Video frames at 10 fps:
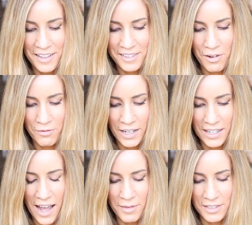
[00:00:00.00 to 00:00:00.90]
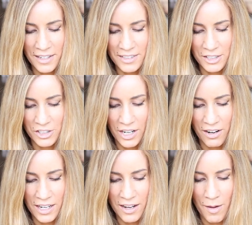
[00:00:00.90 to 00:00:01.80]
so funny. Uh, Dustin
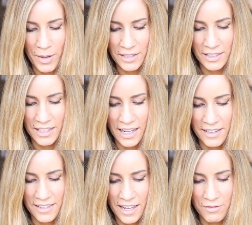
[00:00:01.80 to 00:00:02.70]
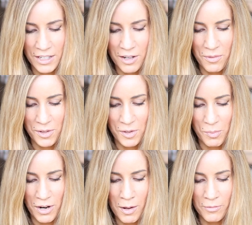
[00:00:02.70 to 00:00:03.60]
Sherry commented and said, video was
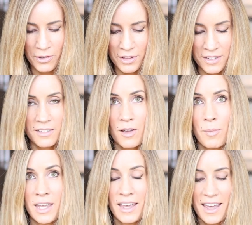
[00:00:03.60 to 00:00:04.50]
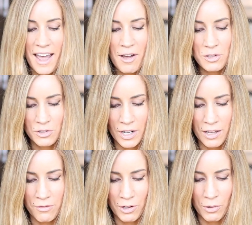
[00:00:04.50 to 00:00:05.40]
super helpful. This is on my house
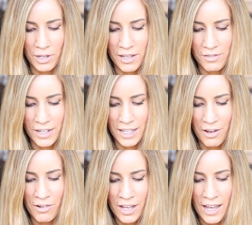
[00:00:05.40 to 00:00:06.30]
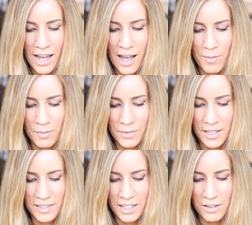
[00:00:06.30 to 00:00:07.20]
training for Yorkies video. Um,
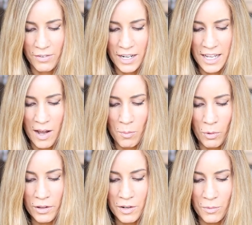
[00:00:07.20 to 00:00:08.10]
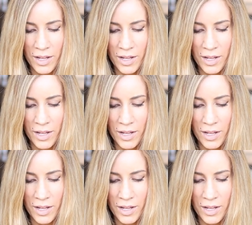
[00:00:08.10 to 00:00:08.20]
he said, it's funny how more than